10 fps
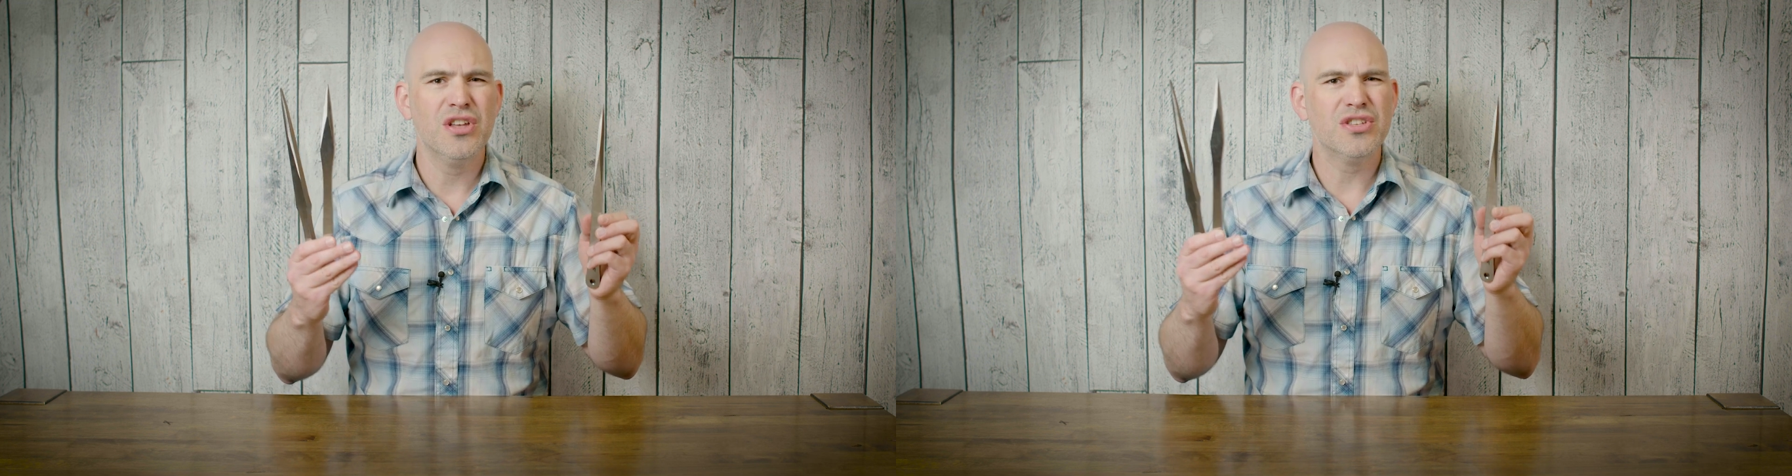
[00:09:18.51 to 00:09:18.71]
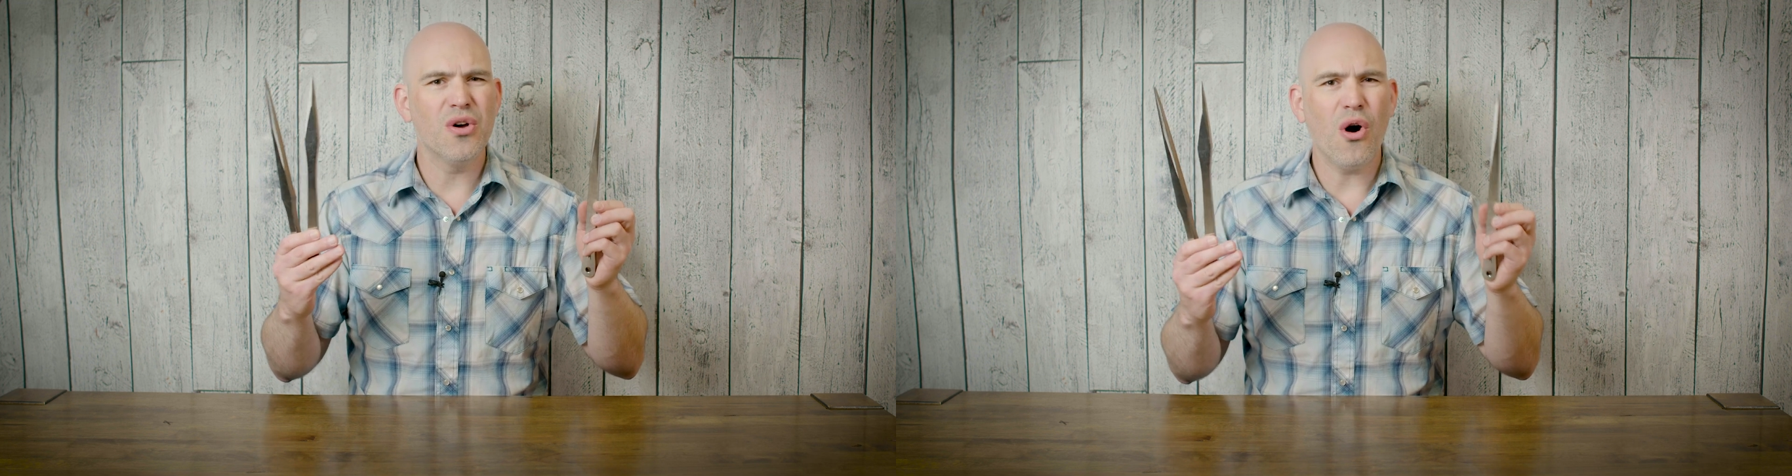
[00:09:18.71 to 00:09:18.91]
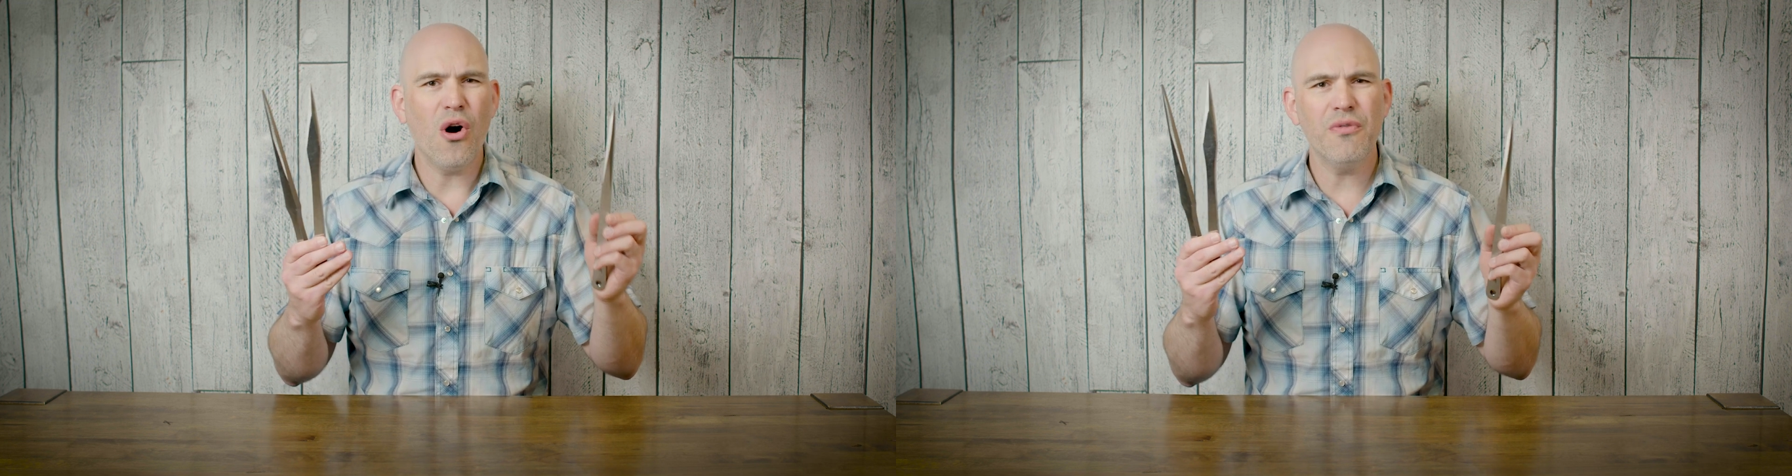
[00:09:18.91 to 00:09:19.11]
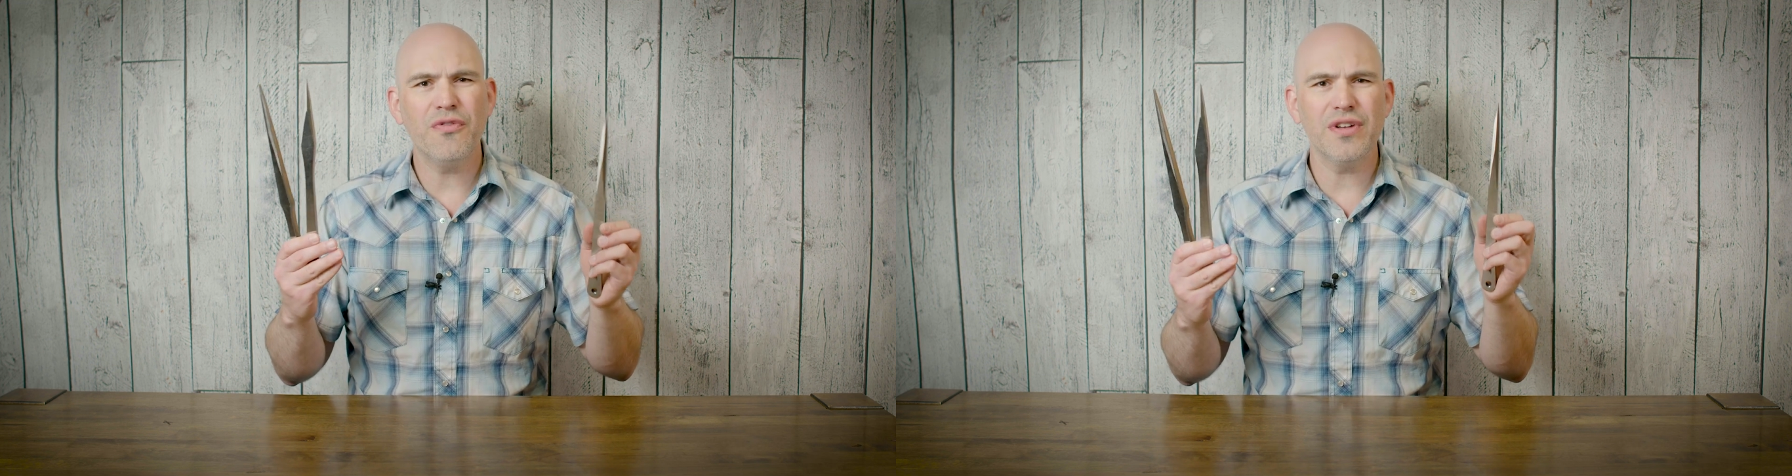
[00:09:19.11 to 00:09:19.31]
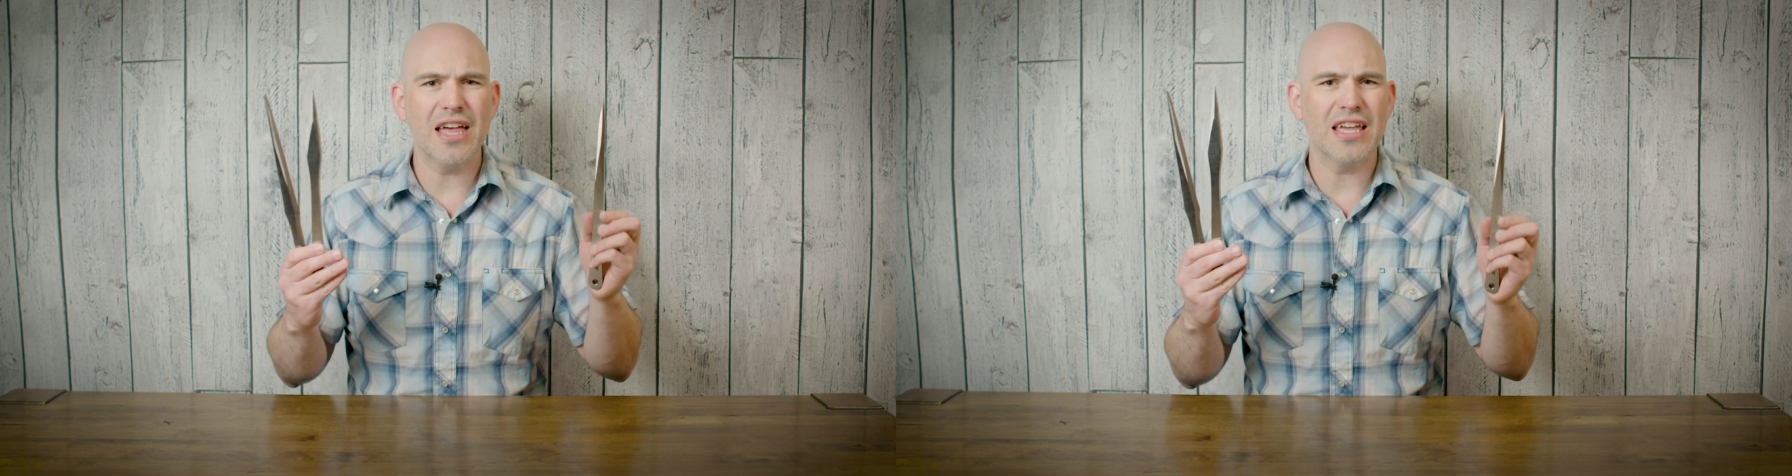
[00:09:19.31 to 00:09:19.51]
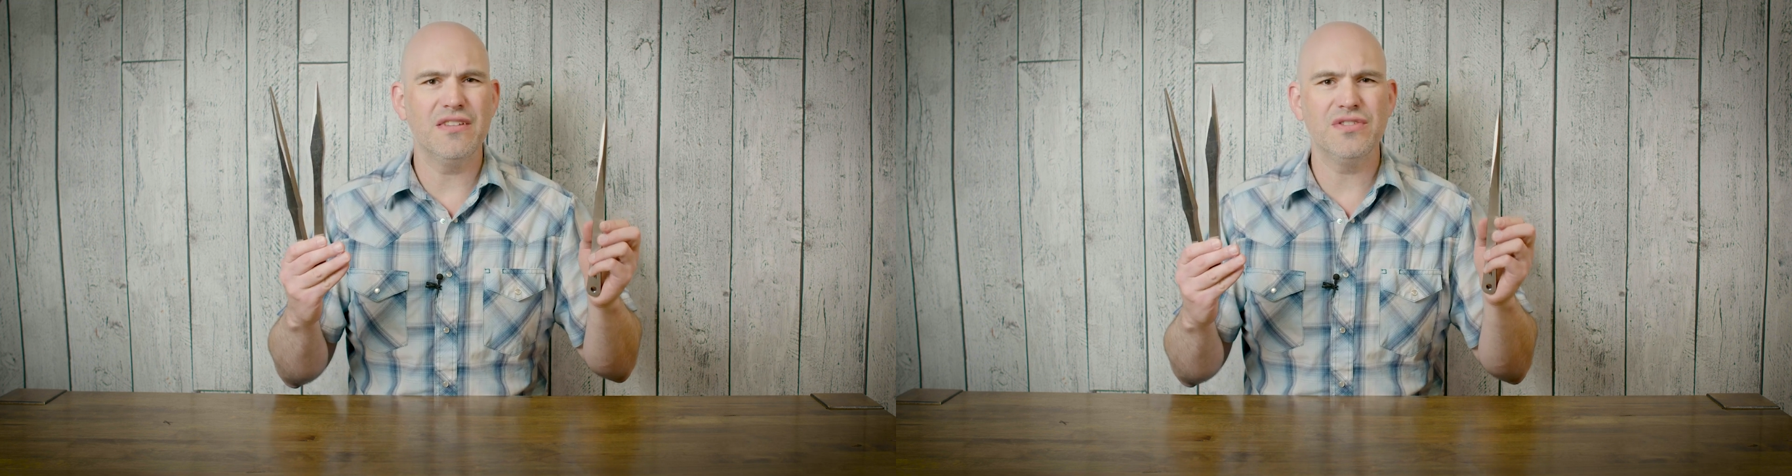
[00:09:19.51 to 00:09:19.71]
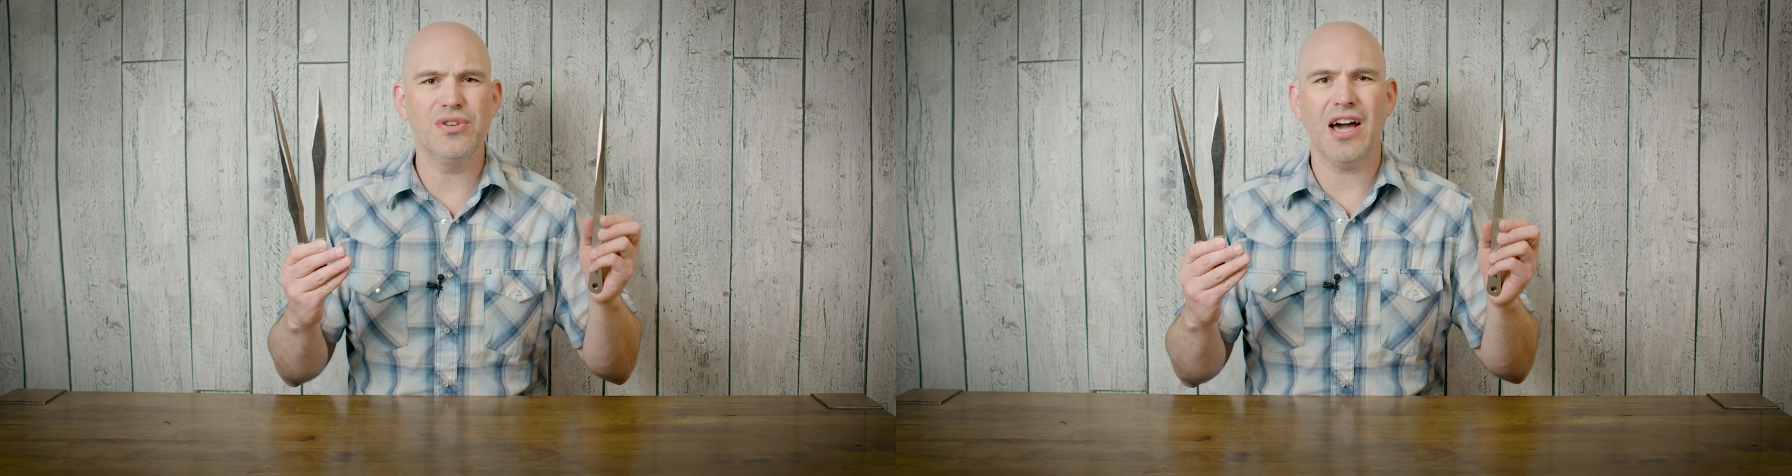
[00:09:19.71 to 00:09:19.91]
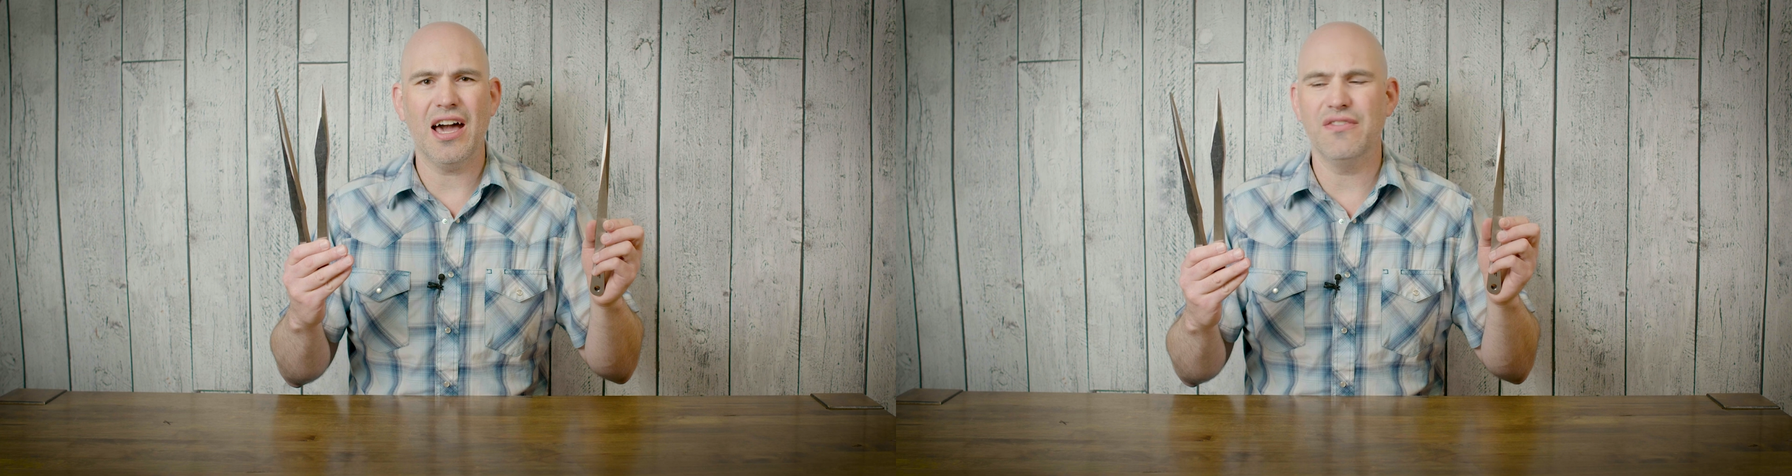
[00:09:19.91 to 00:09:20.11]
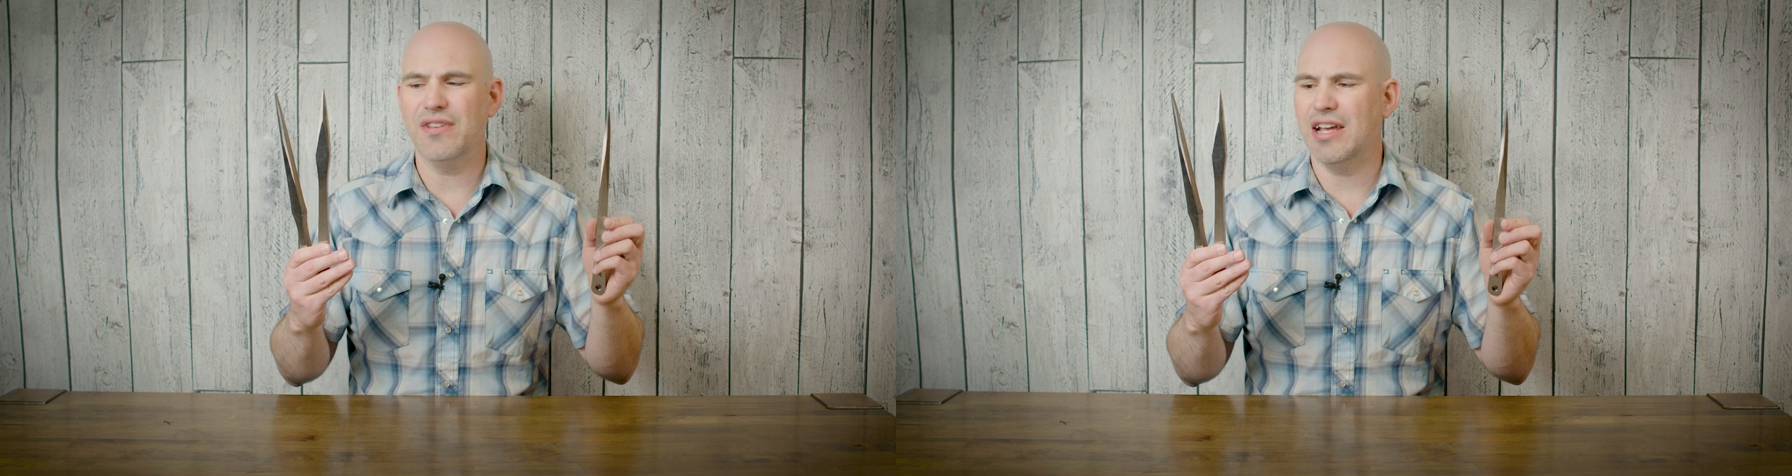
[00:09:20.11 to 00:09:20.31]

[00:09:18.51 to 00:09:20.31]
So hopefully that gives you kind of an